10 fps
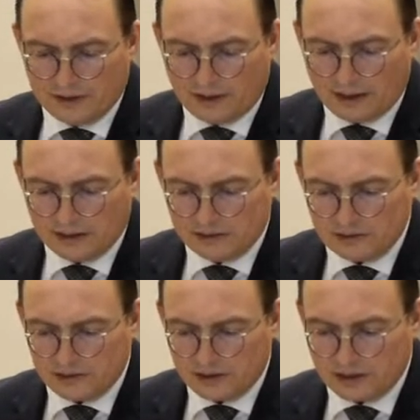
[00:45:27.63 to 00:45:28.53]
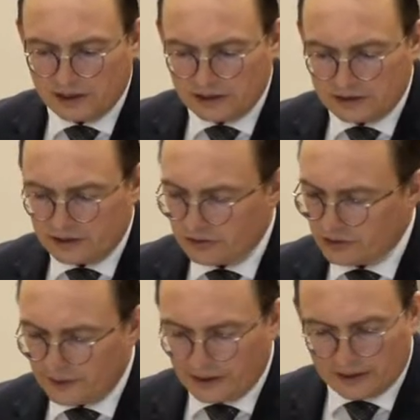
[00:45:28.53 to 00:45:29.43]
and he's still
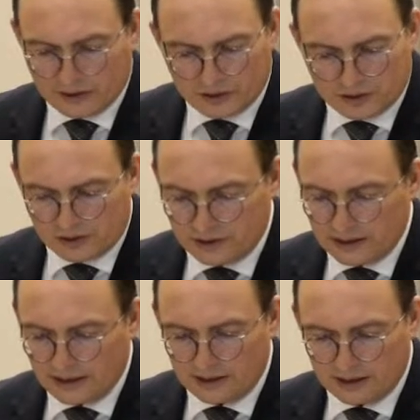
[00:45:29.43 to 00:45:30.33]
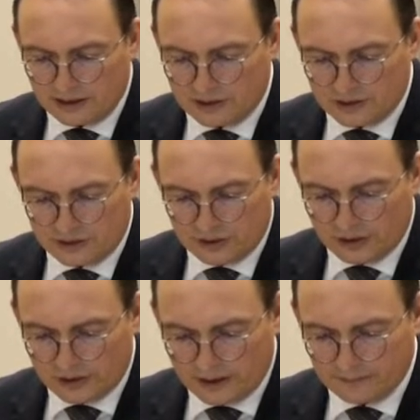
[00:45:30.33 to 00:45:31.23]
doing that. They're still attending, they're still
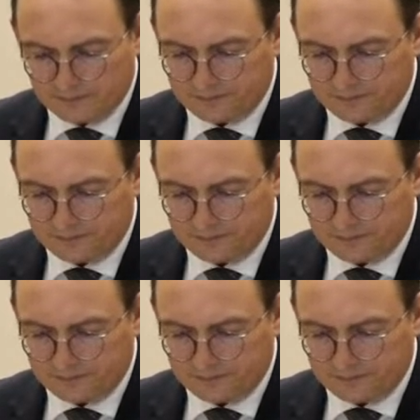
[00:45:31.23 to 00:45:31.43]
learning.